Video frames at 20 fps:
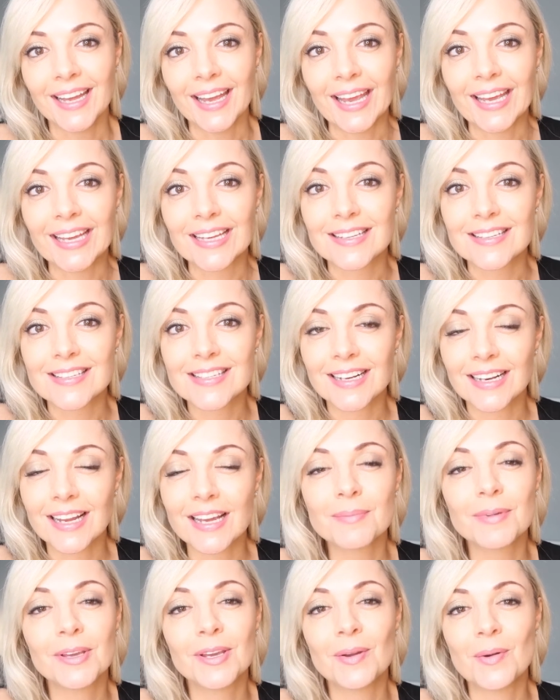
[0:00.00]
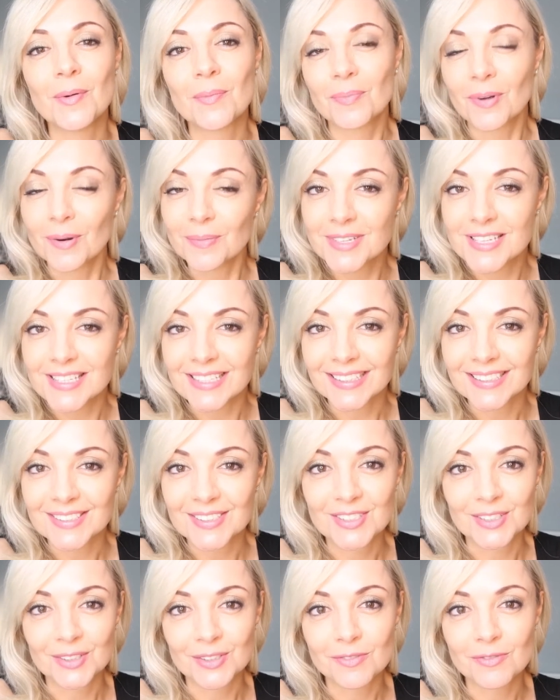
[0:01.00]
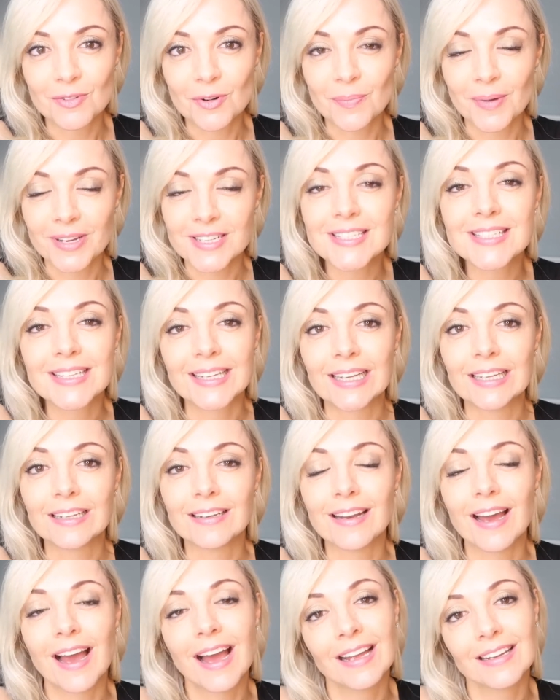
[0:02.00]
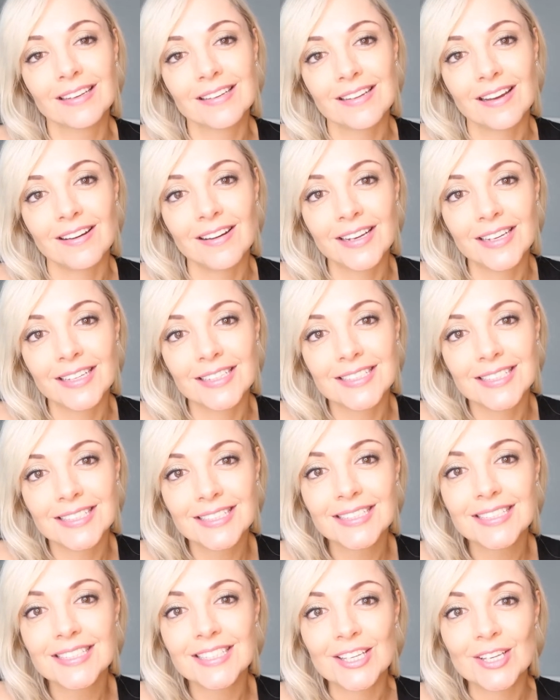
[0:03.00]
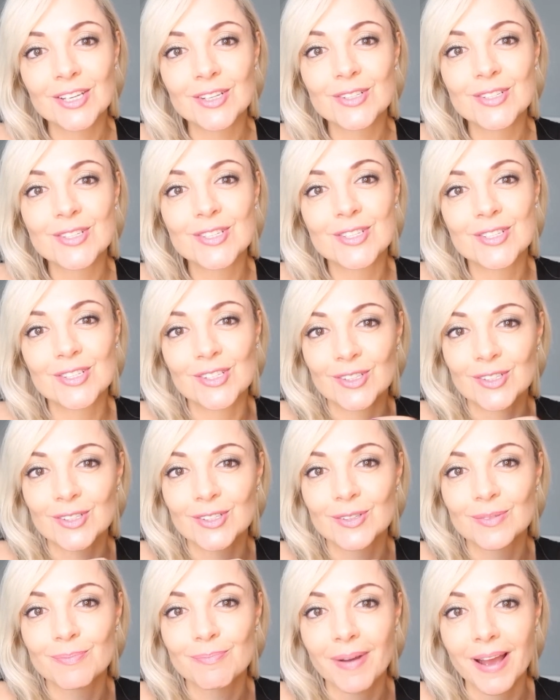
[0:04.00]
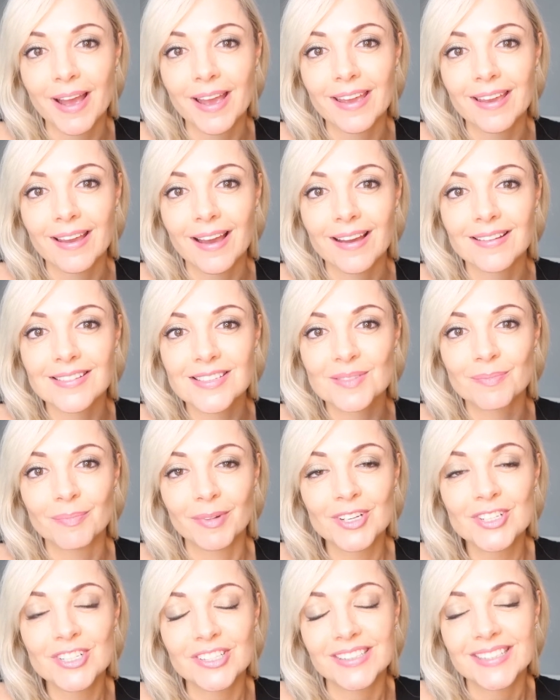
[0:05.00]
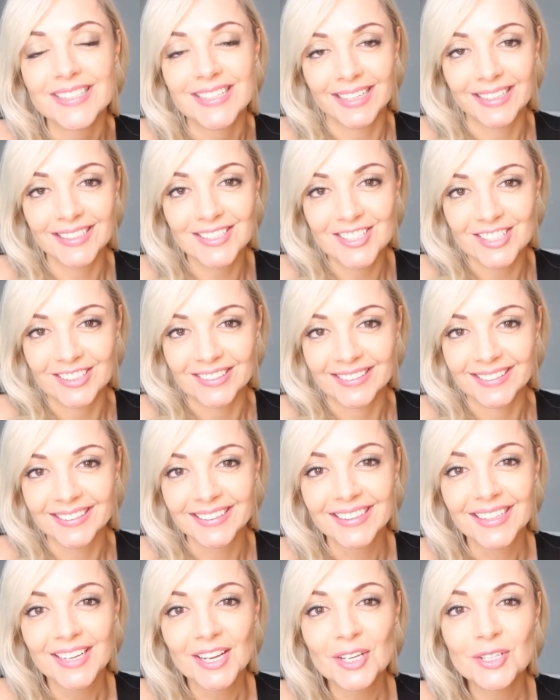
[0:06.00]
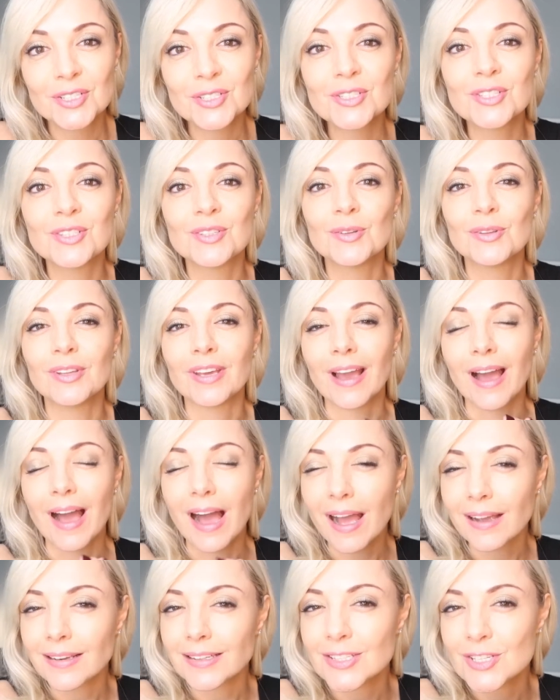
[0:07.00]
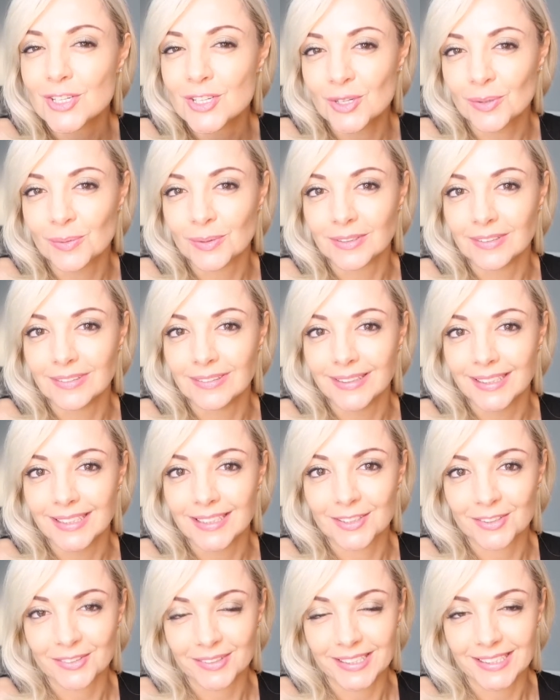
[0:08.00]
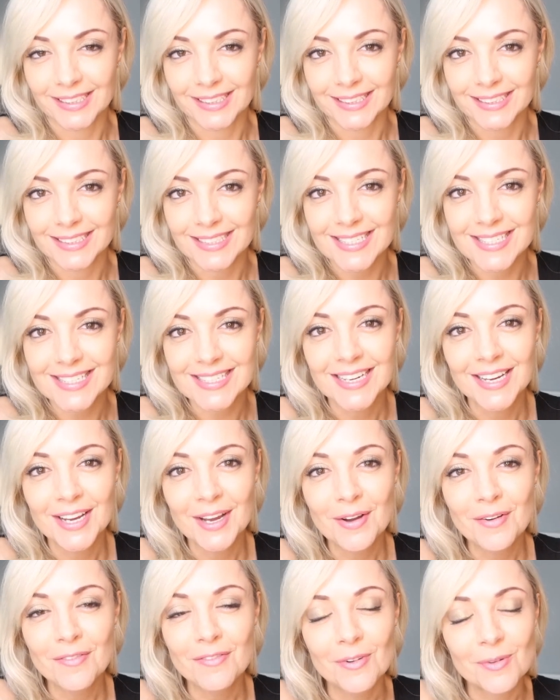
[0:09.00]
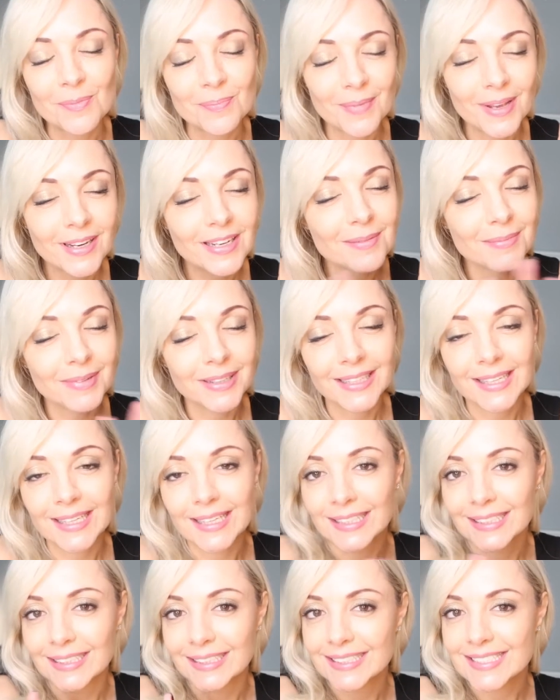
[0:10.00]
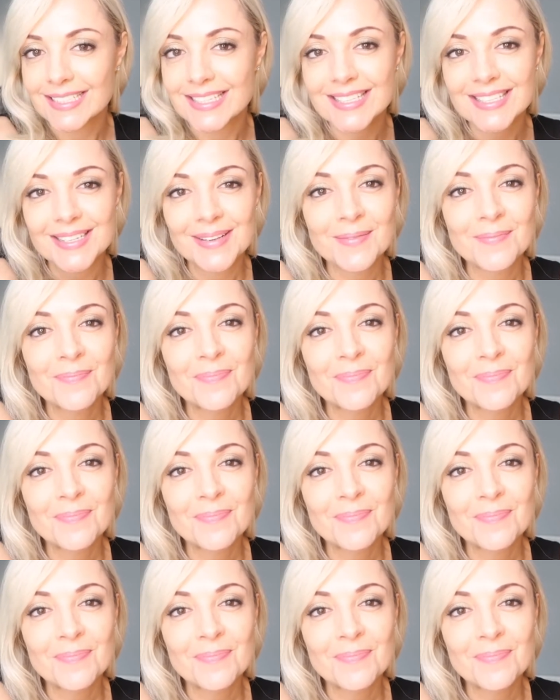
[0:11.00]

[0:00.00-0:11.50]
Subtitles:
is claiming or promising to do for my skin, and I didn't used to pay as much attention to the actual ingredients. For many years,